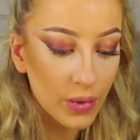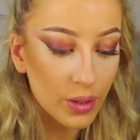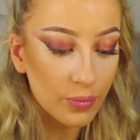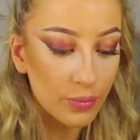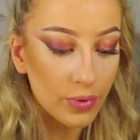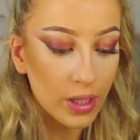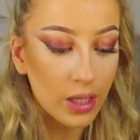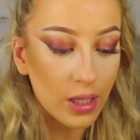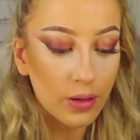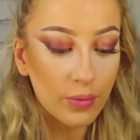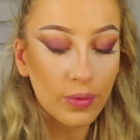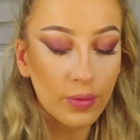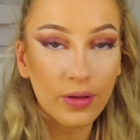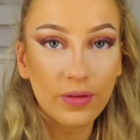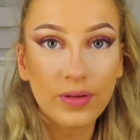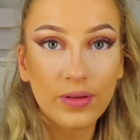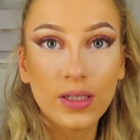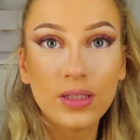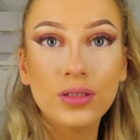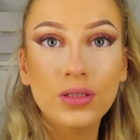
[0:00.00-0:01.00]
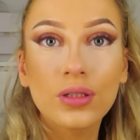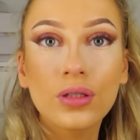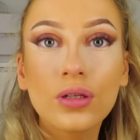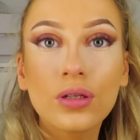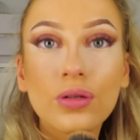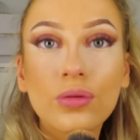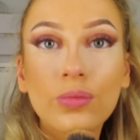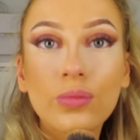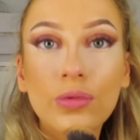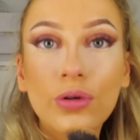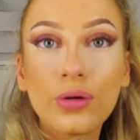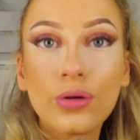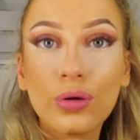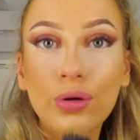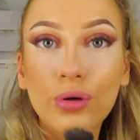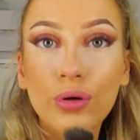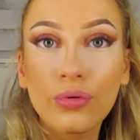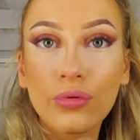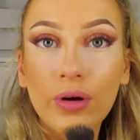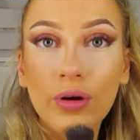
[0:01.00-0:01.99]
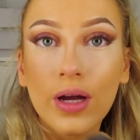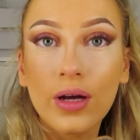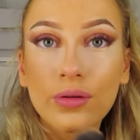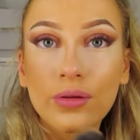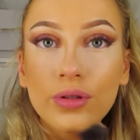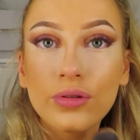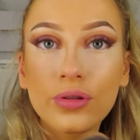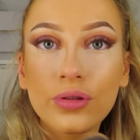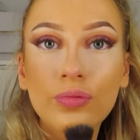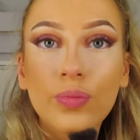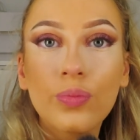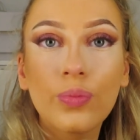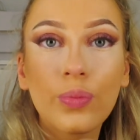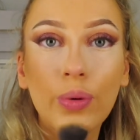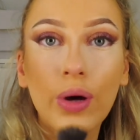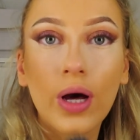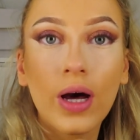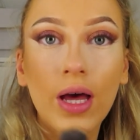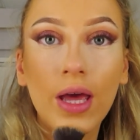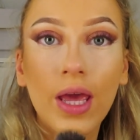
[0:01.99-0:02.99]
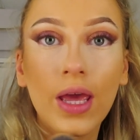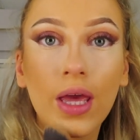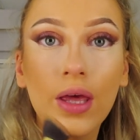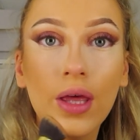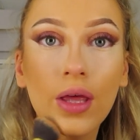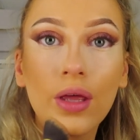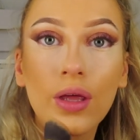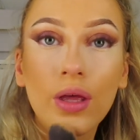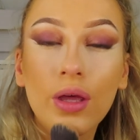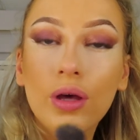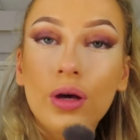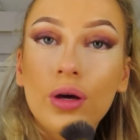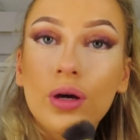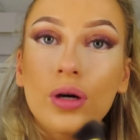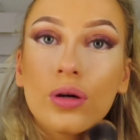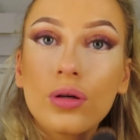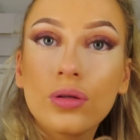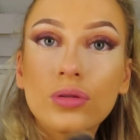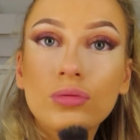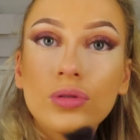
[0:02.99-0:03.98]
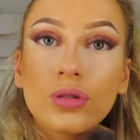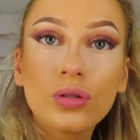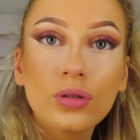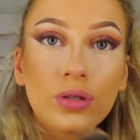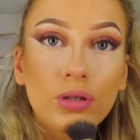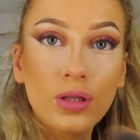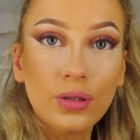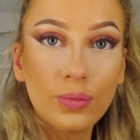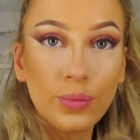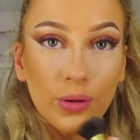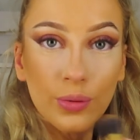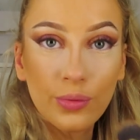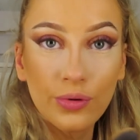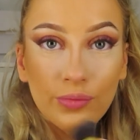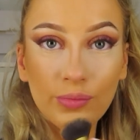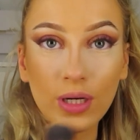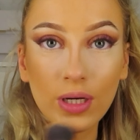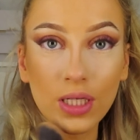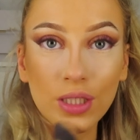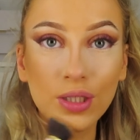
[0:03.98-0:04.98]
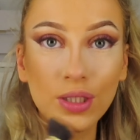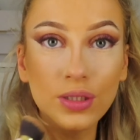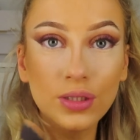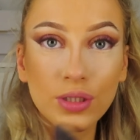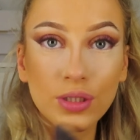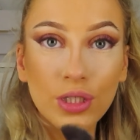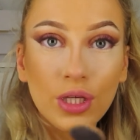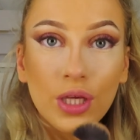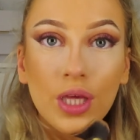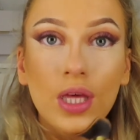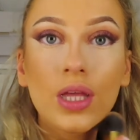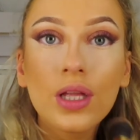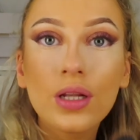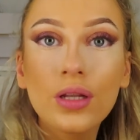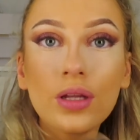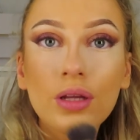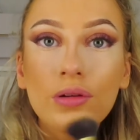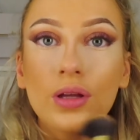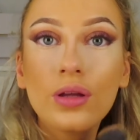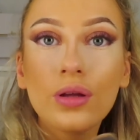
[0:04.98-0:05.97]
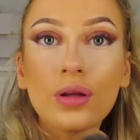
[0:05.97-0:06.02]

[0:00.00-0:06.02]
make my face look more round by contouring the bottom of my chin.